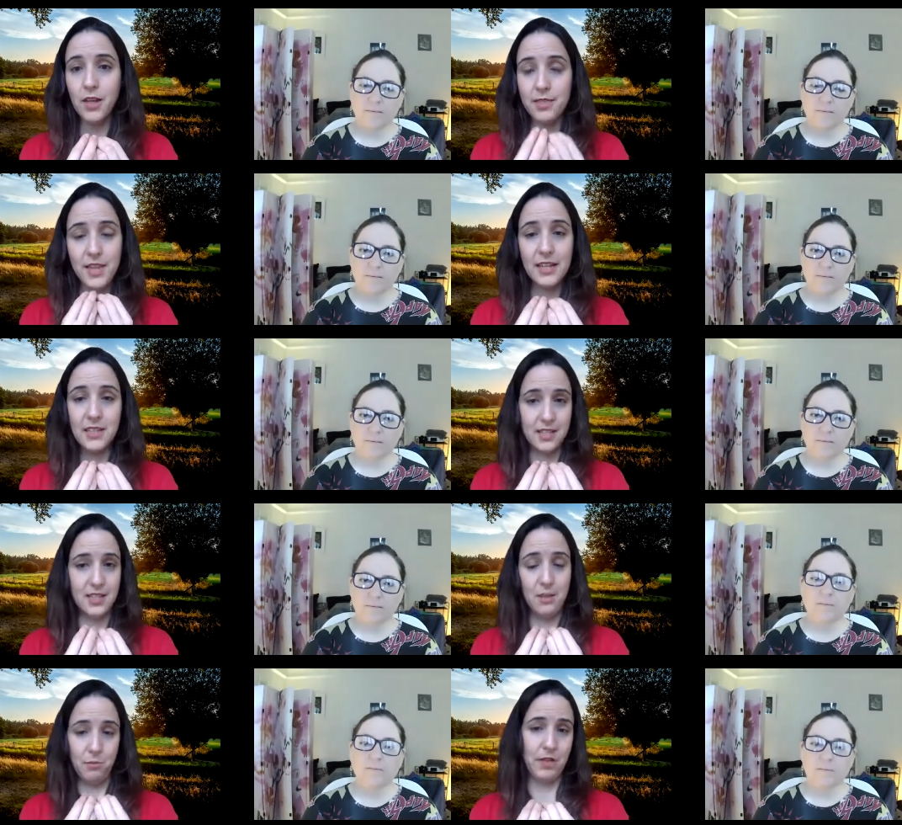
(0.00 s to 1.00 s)
Speaker 1: that is
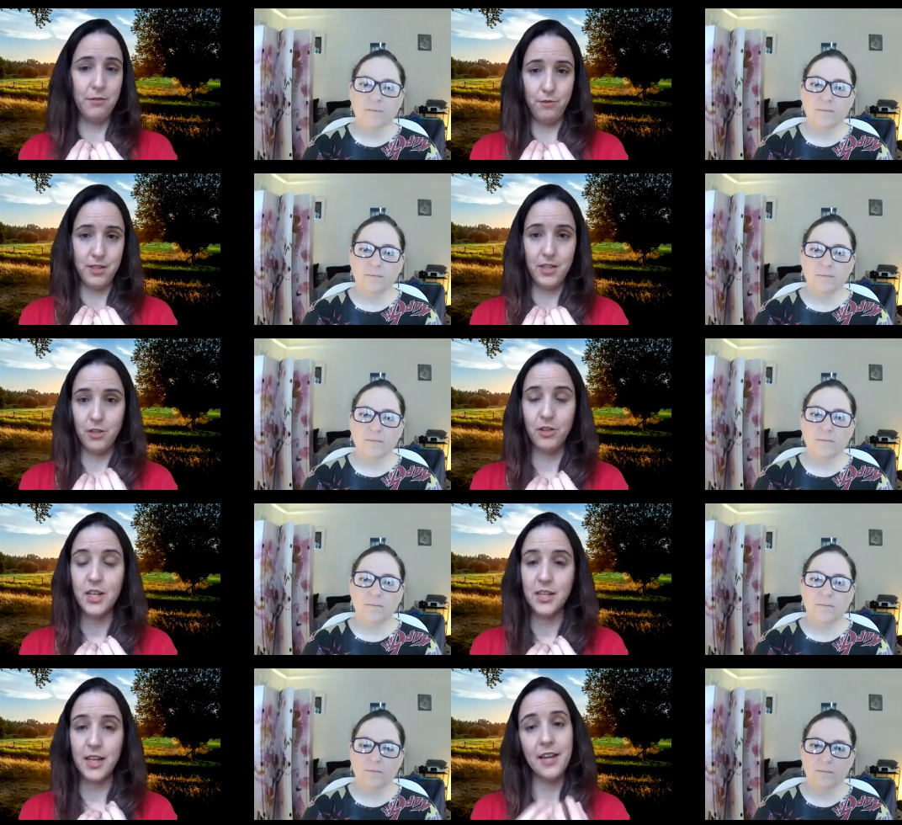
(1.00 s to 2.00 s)
going to be influencing your
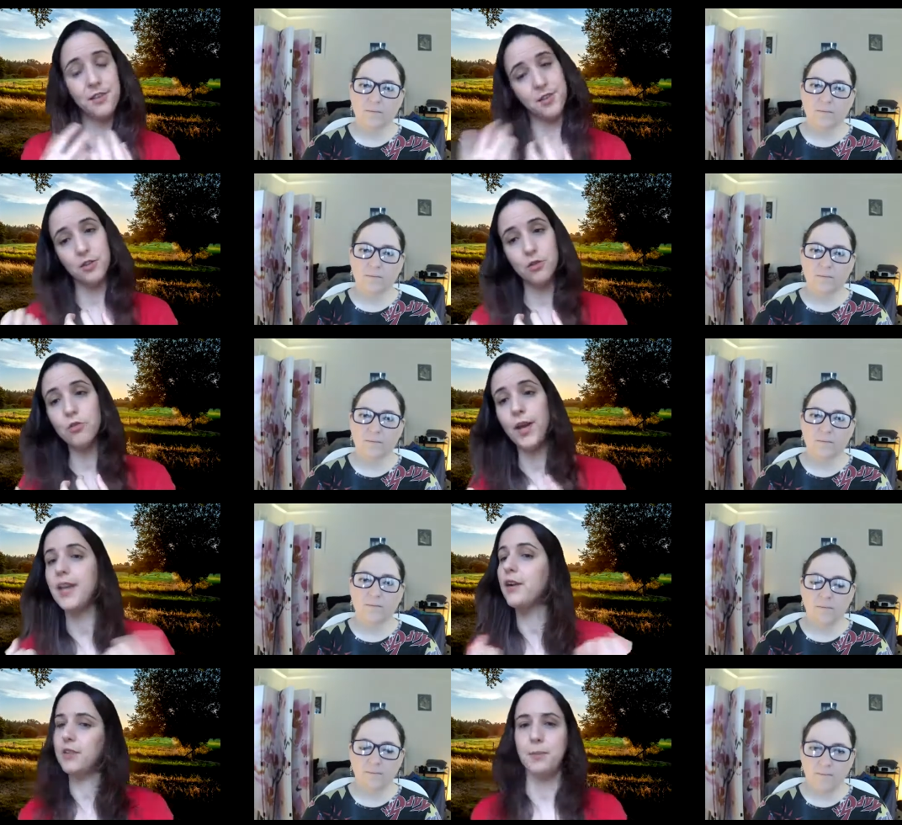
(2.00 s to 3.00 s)
gut either in a good
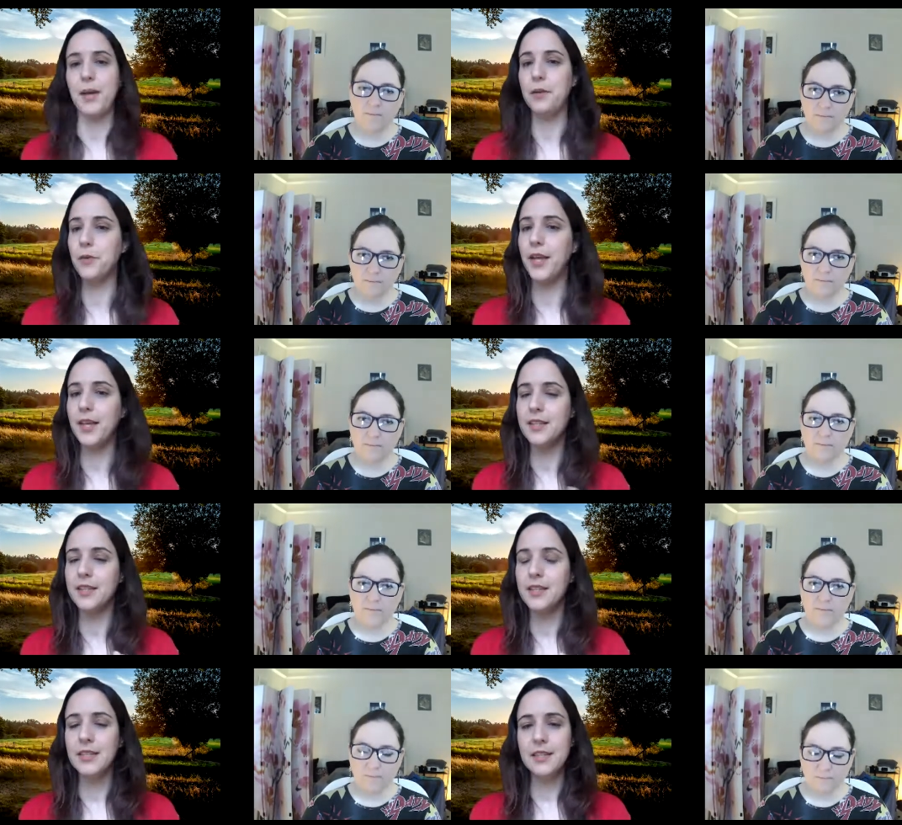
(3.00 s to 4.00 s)
way or in a bad way.
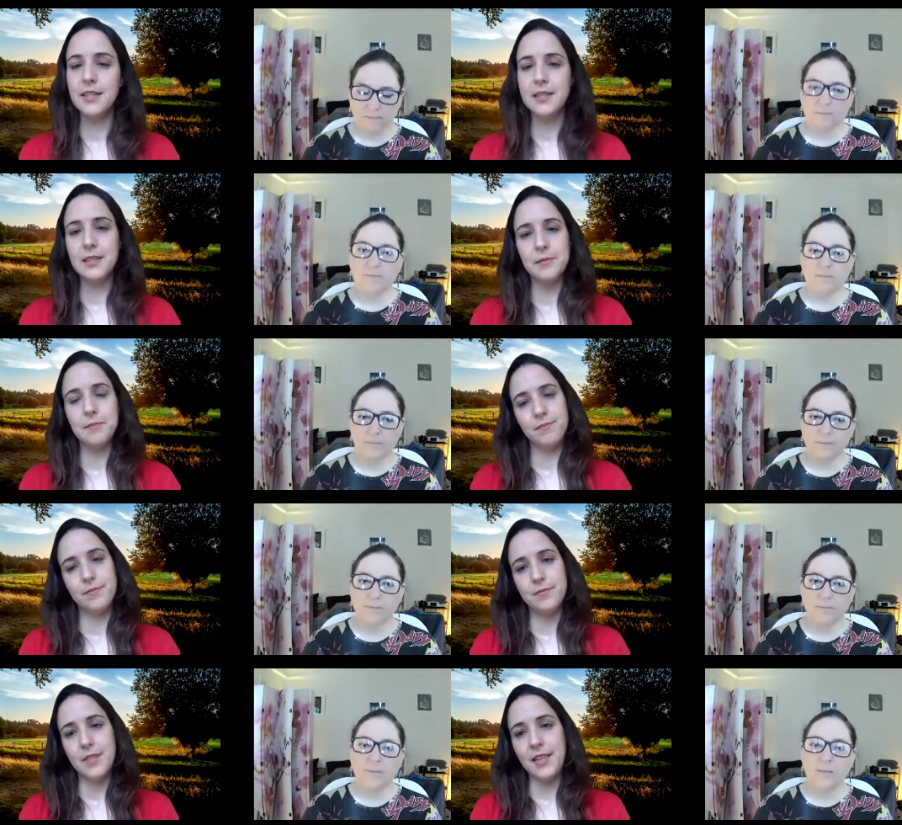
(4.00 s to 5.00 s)
Mm.
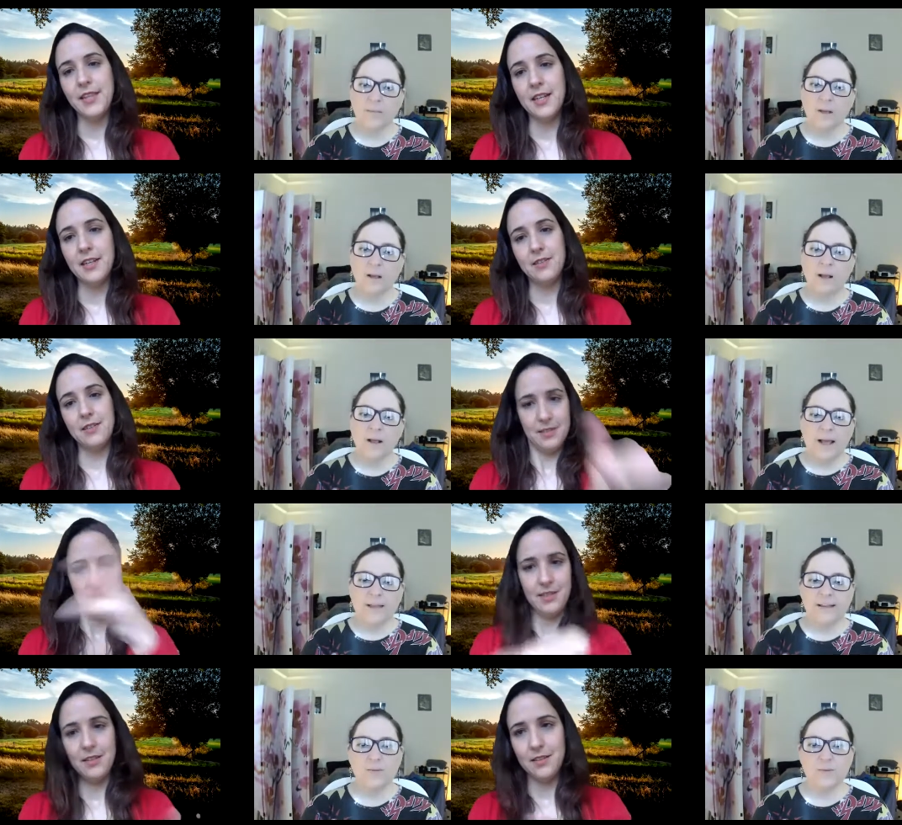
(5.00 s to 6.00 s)
And, this is
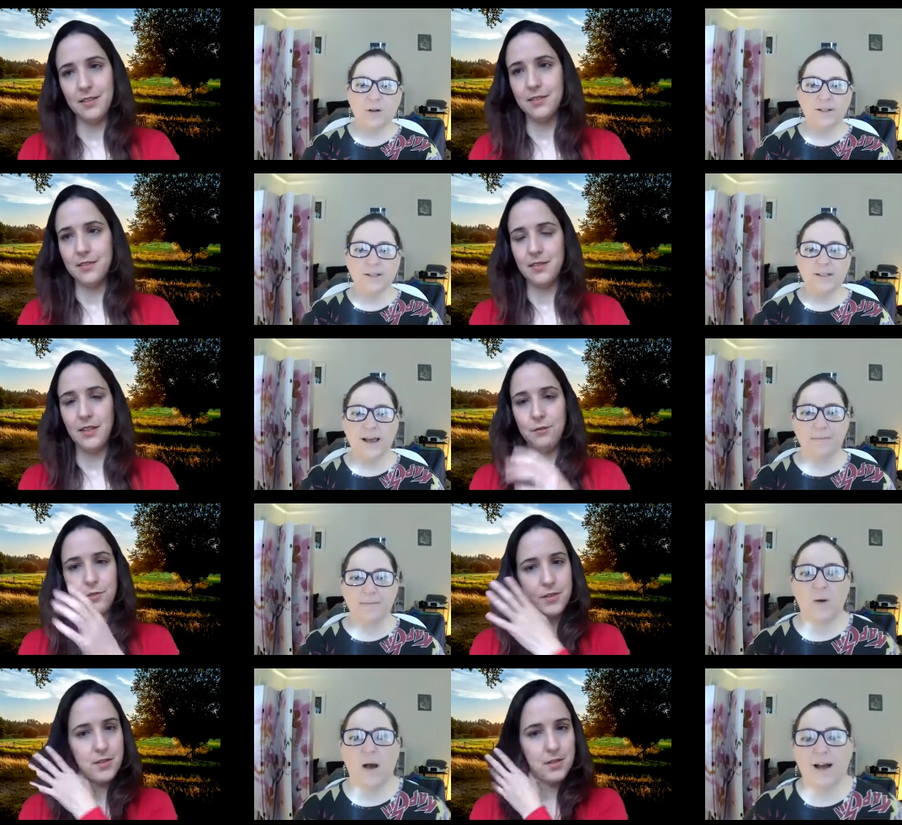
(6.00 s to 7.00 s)
what
Speaker 2: um, this is what I've
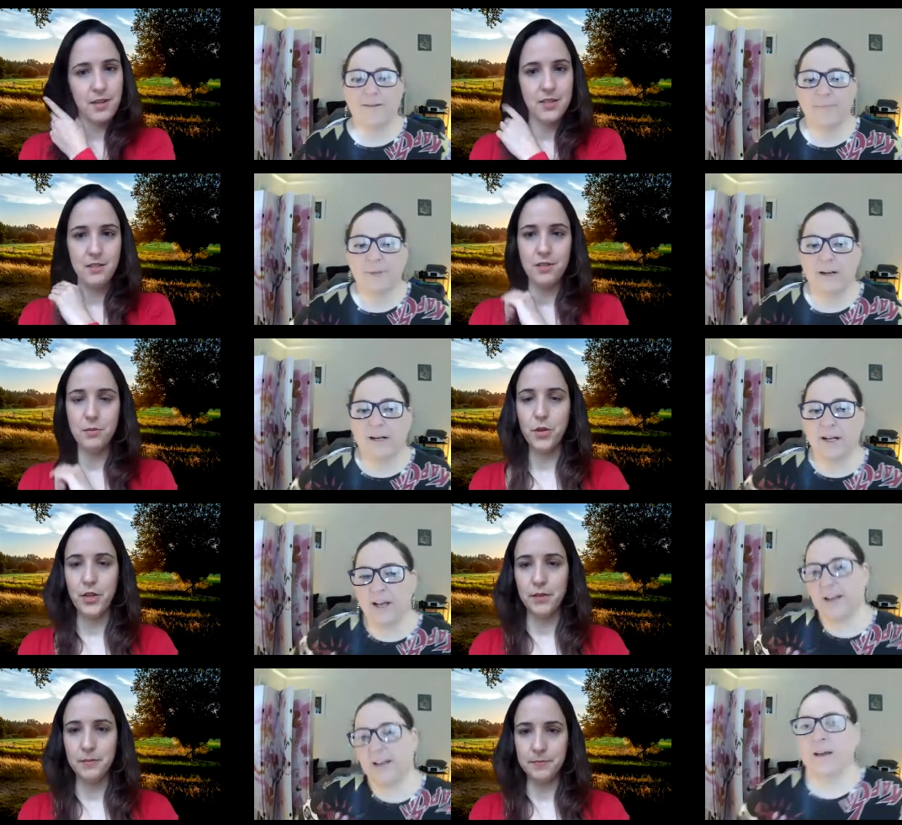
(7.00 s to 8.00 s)
been learning
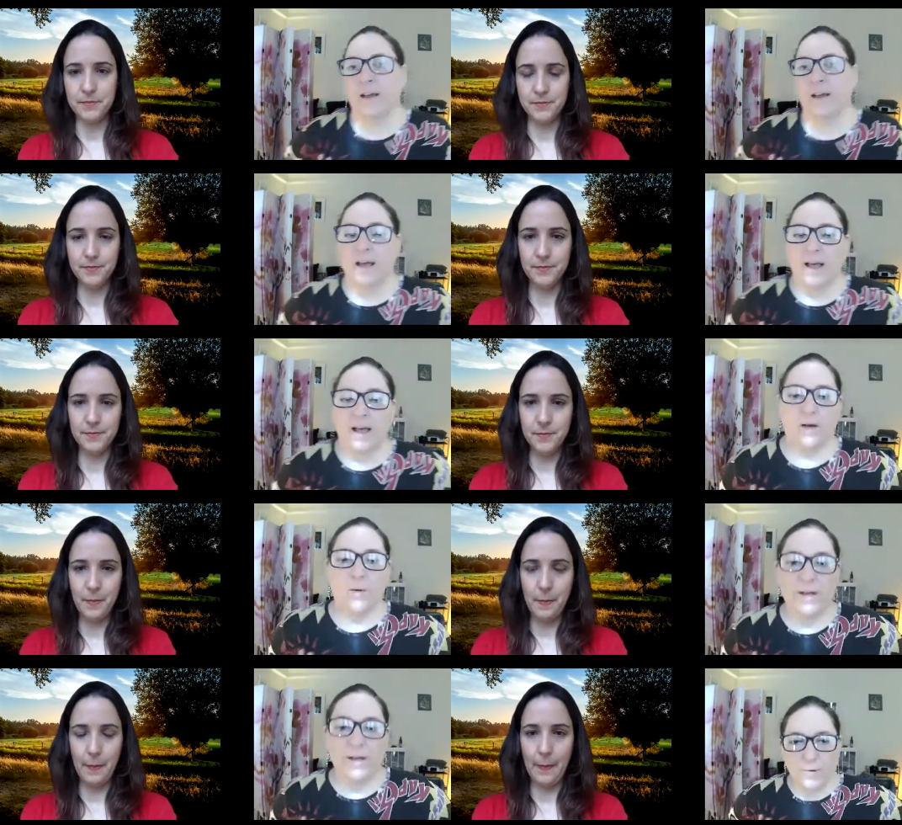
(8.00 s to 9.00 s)
uh, with you
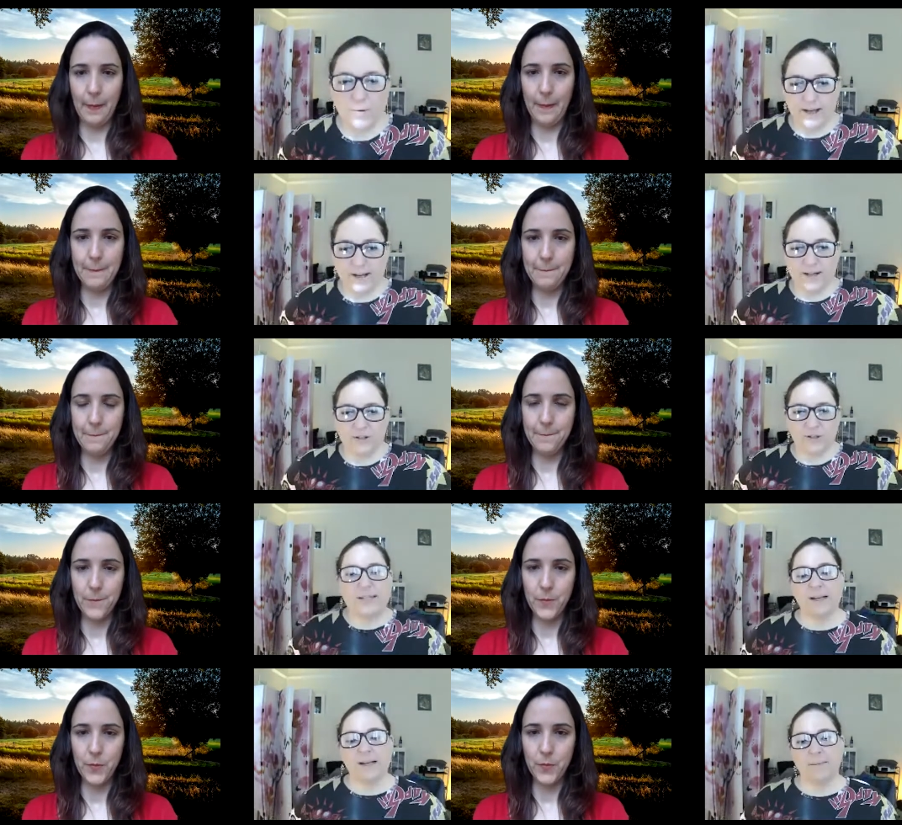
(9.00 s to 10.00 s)
uh, just
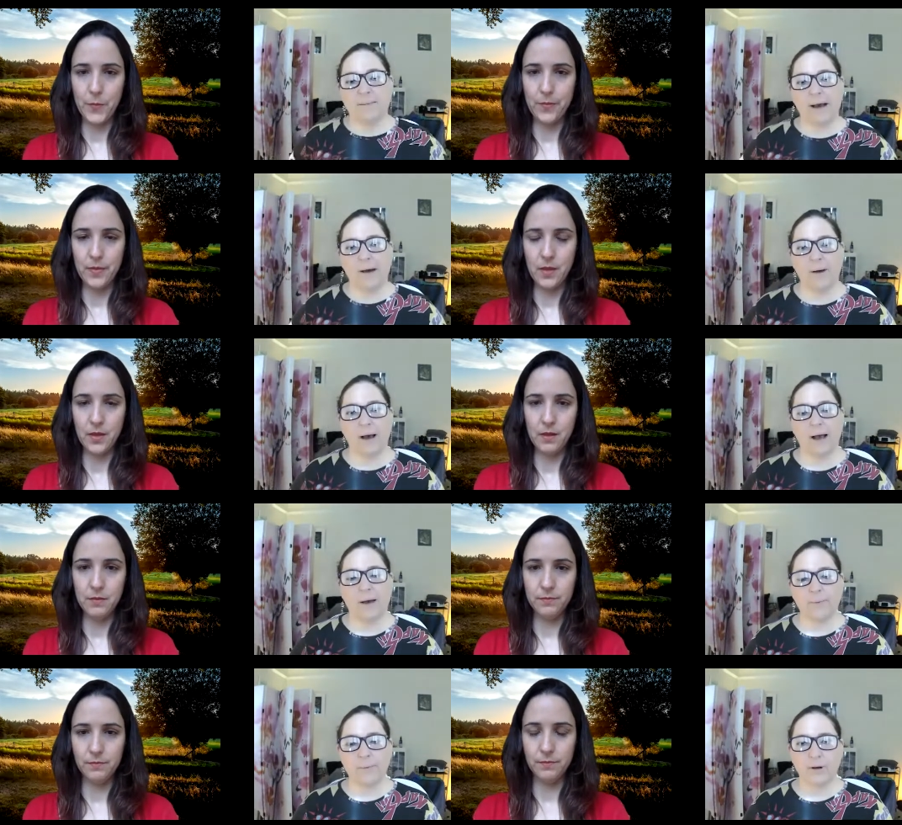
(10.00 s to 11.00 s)
recently about how
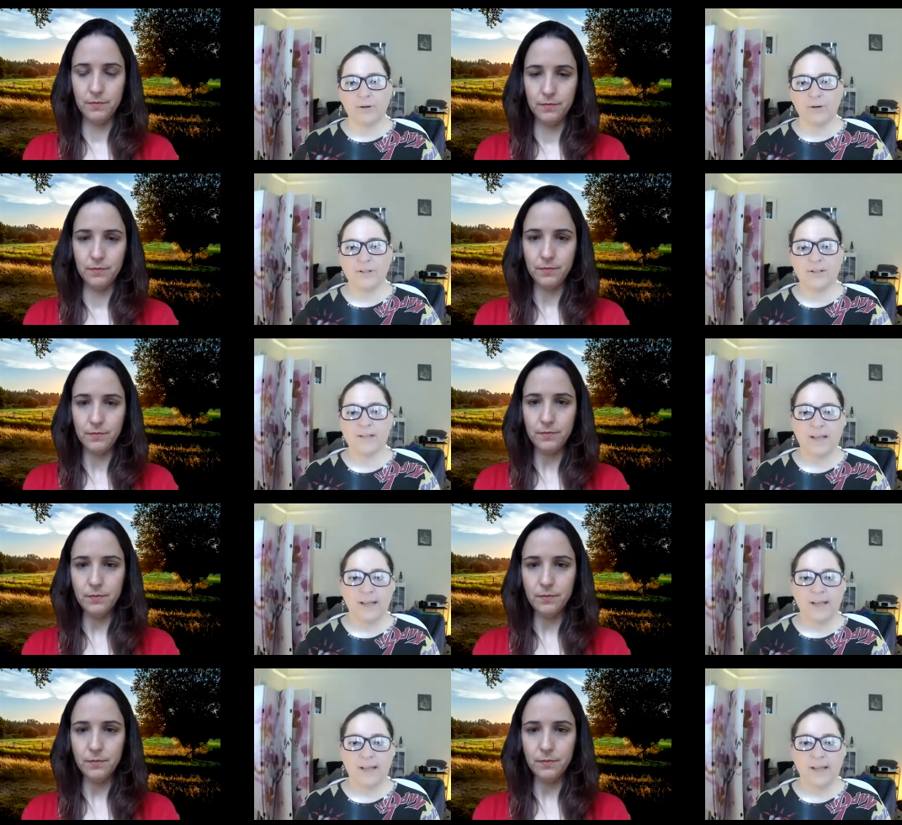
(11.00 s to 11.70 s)
important it is